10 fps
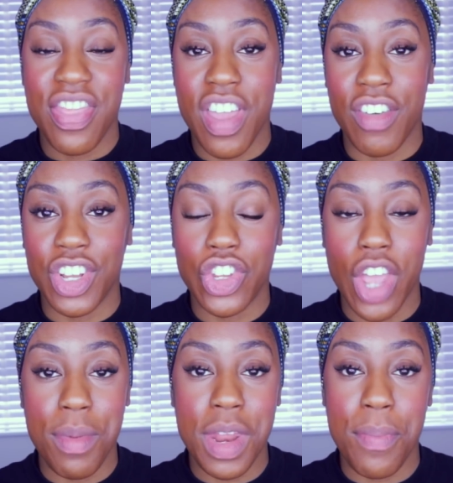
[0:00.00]
There are
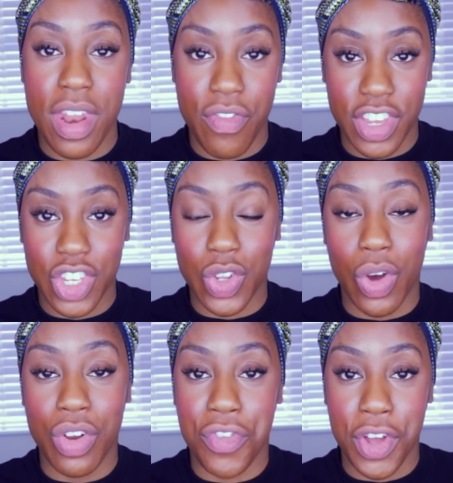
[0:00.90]
so many benefits to
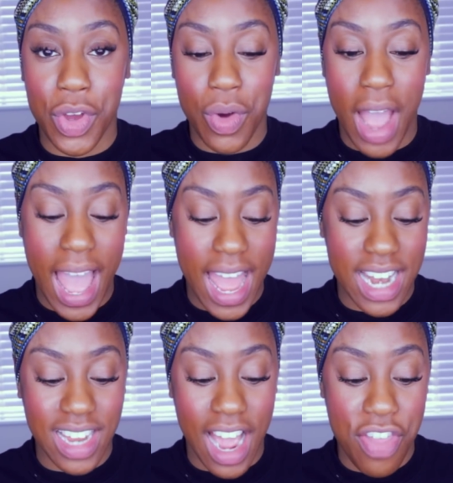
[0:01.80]
olive oil,
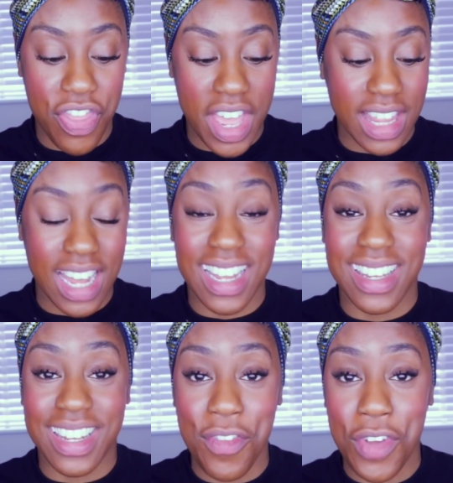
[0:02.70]
and I think that
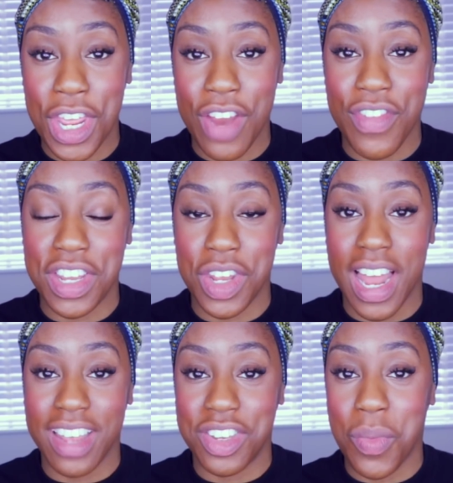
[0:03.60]
there's definitely a
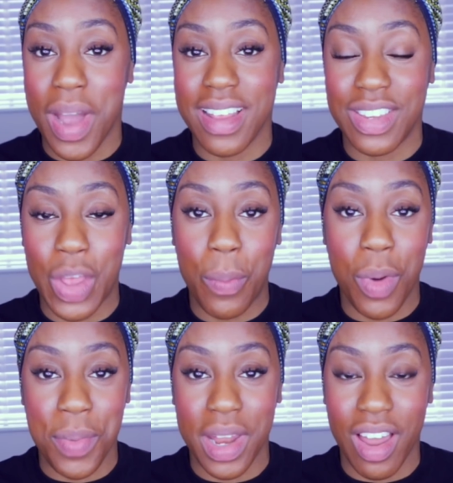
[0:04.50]
reason as to why it's so
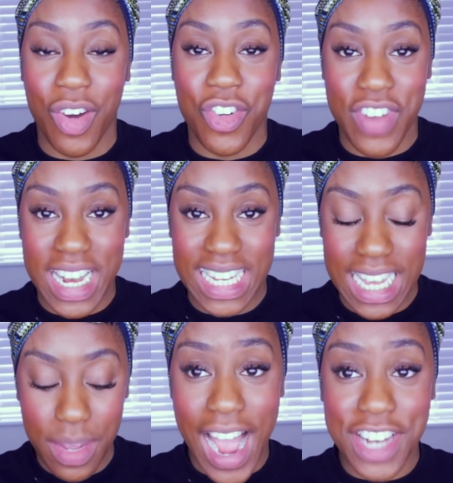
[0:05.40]
popular
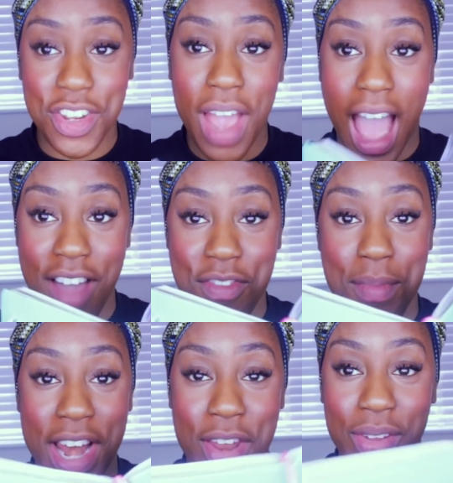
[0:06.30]
already. I do have
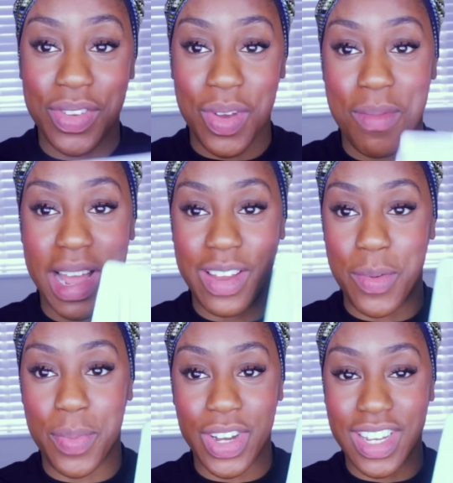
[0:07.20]
my notes on my
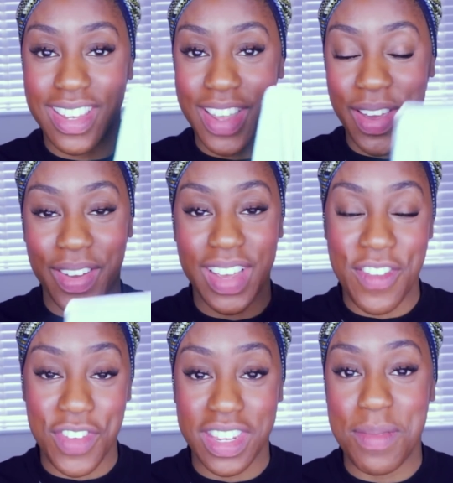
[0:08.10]
little book, so
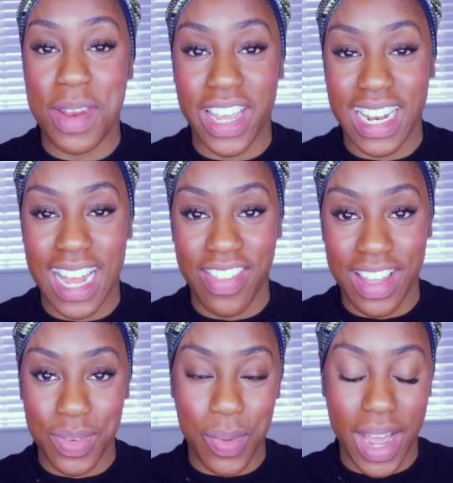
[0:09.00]
if you see me looking down,
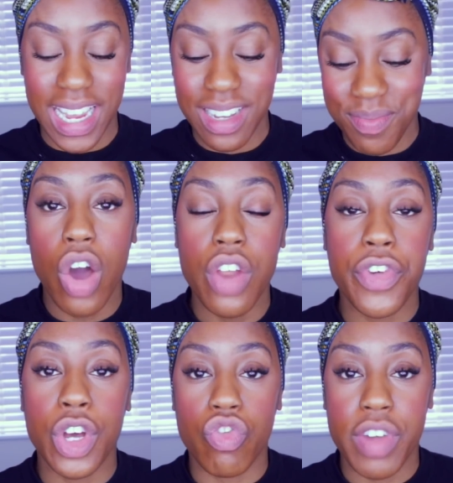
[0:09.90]
that's why. Olive
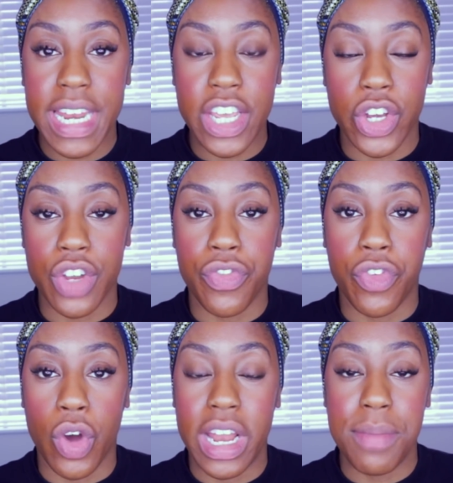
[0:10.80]
oil is really good
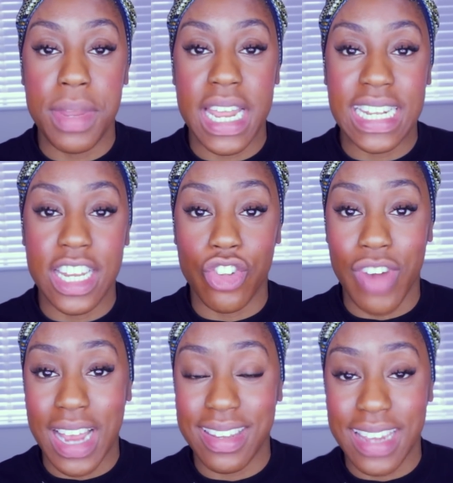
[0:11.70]
for eliminating
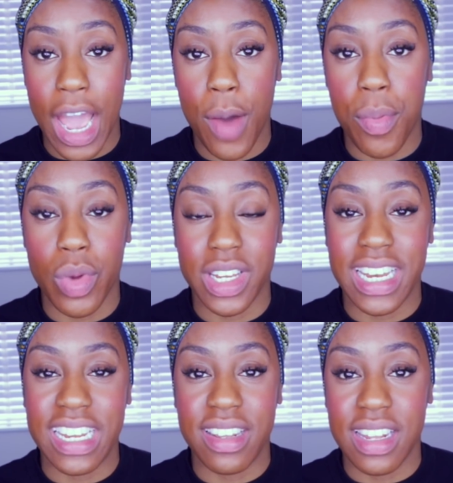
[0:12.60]
dry scalp,
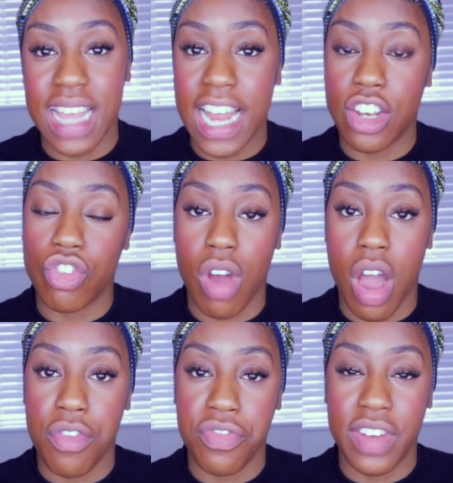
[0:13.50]
which leads to
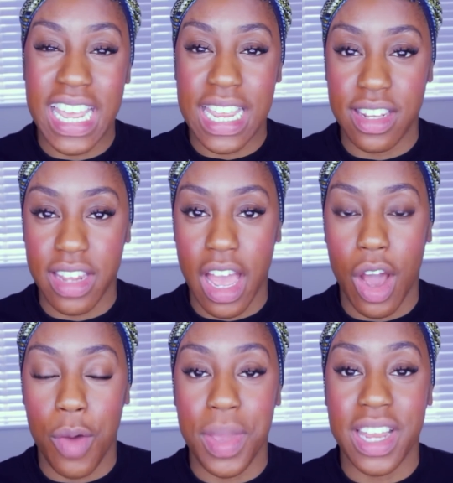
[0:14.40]
dandruff, flaky
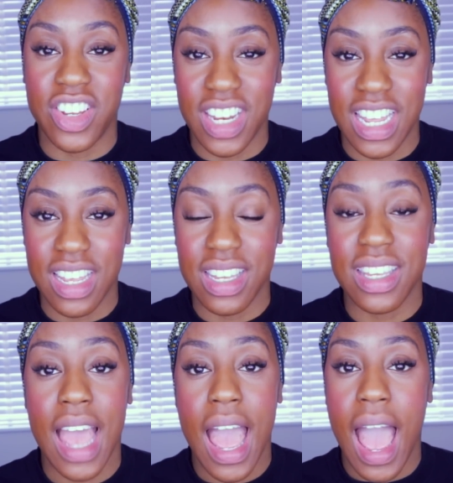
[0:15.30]
scalp,
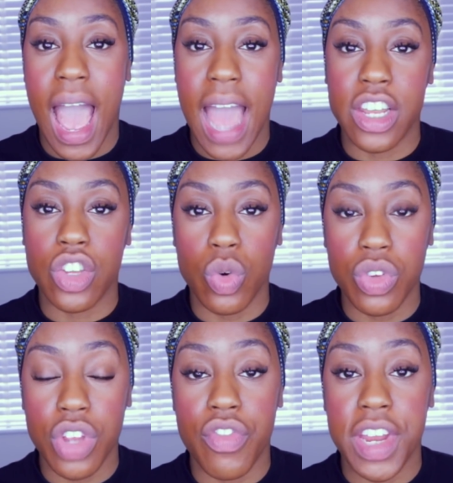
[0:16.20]
itchiness, and it's
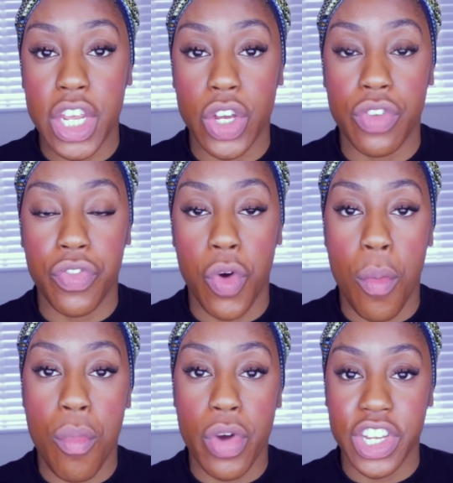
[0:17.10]
also really good
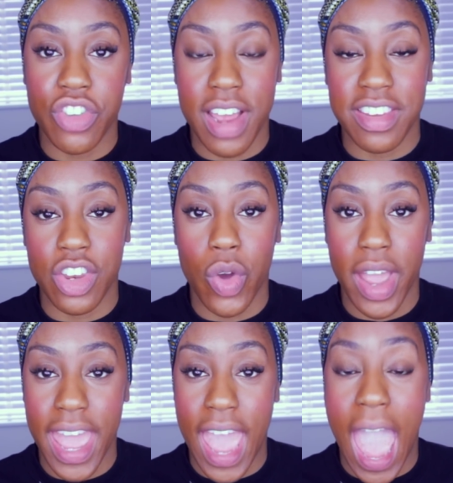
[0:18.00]
for moisturising your
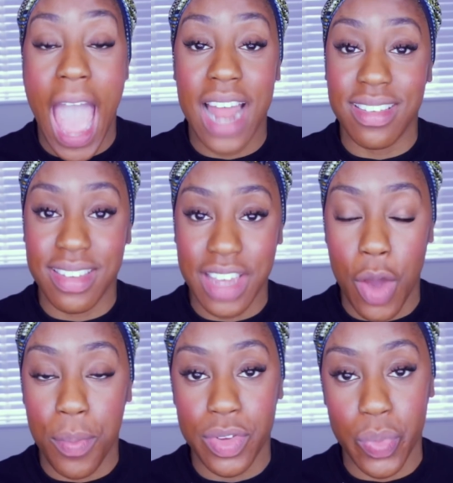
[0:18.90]
hair and
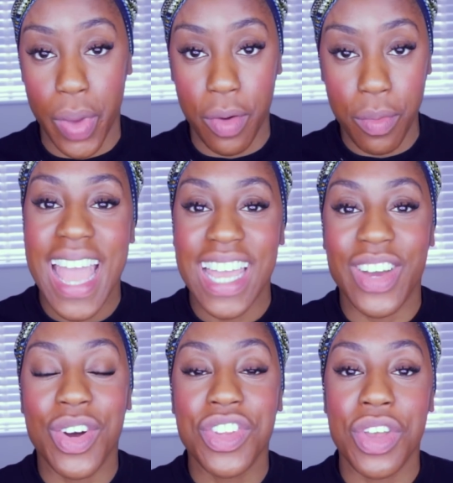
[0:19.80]
scalp as well.
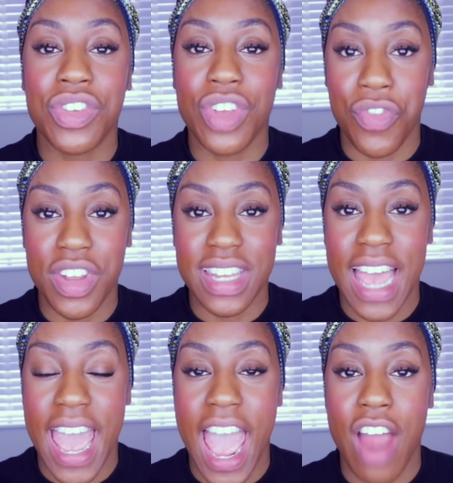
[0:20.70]
It also softens
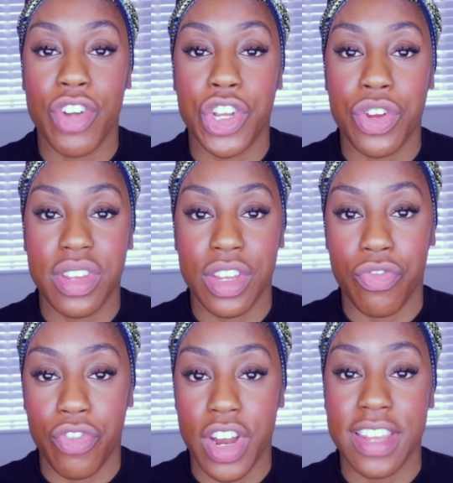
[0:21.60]
hair and reduces
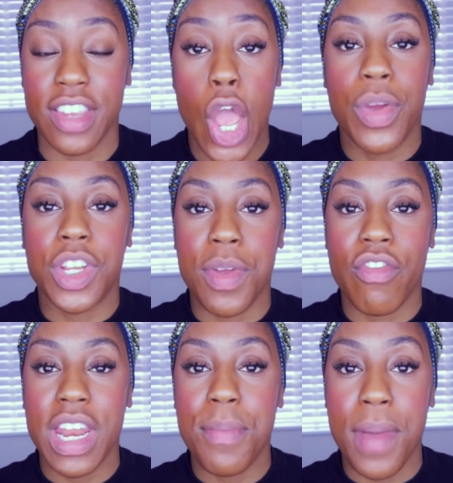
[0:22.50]
frizz, which will be
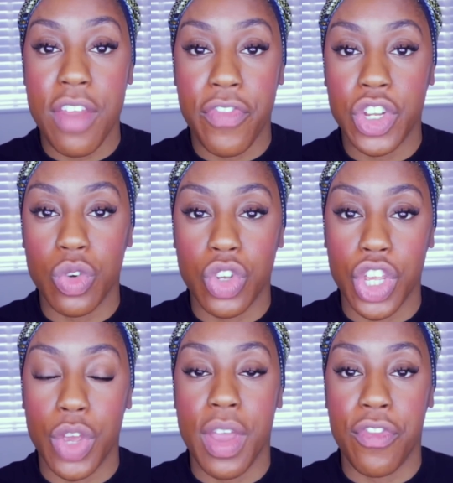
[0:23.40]
really beneficial
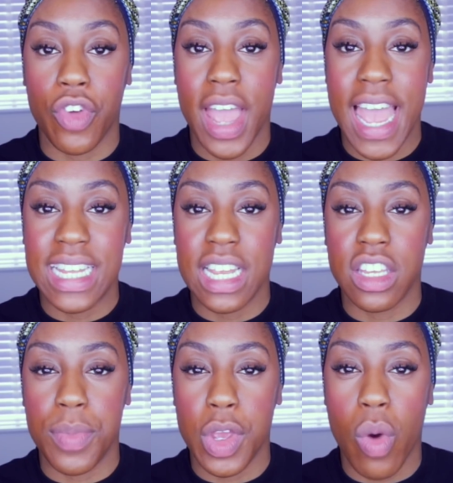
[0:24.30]
to you if your hair
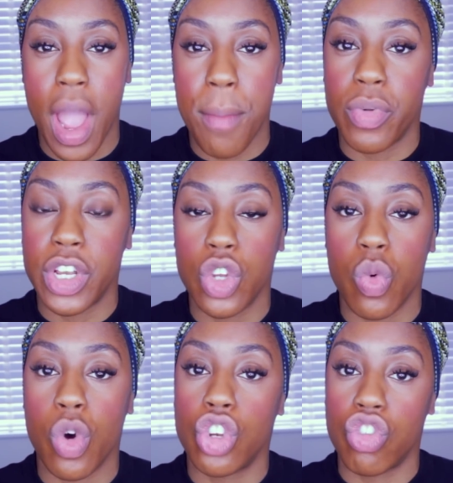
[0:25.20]
tends to be quite
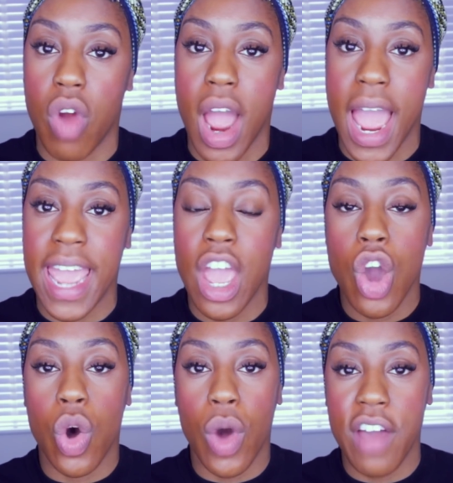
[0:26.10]
brittle or dry
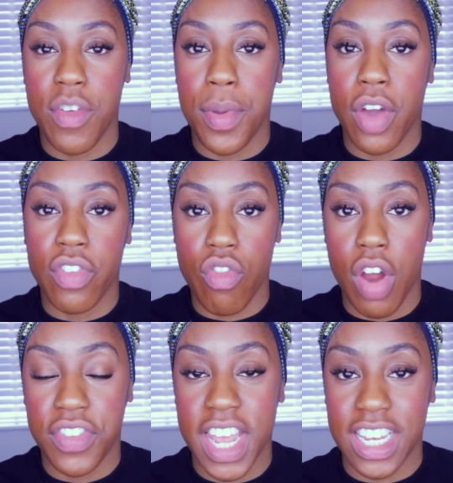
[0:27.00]
or have a bit of a
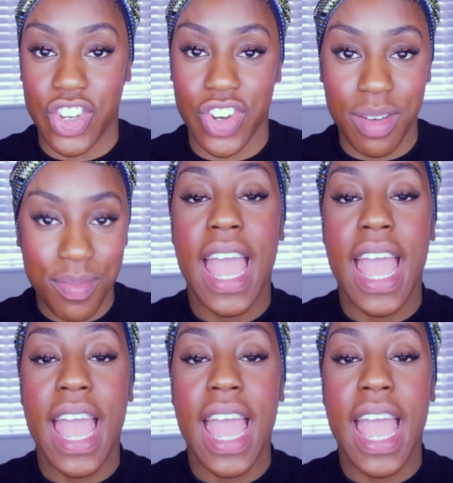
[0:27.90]
rough texture.